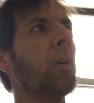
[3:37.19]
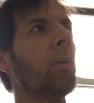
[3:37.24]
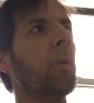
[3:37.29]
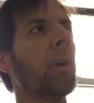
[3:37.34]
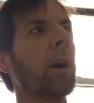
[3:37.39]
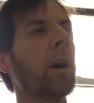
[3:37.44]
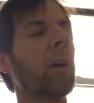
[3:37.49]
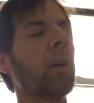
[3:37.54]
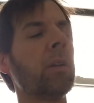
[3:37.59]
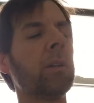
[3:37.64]

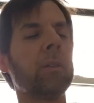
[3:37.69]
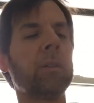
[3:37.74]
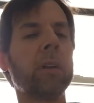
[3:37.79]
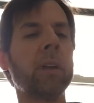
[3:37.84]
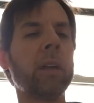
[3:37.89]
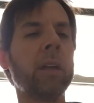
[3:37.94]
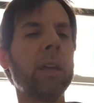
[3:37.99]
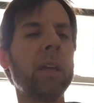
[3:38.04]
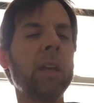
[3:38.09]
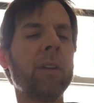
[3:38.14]
Well,
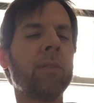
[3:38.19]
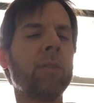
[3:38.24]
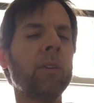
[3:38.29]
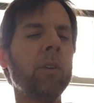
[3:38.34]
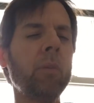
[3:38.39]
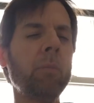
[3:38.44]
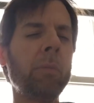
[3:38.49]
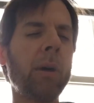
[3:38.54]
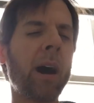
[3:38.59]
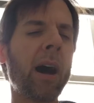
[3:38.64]
if
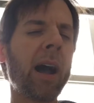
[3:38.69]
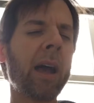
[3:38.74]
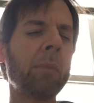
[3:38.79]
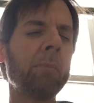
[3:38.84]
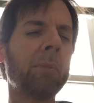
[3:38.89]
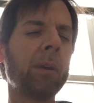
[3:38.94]
you buy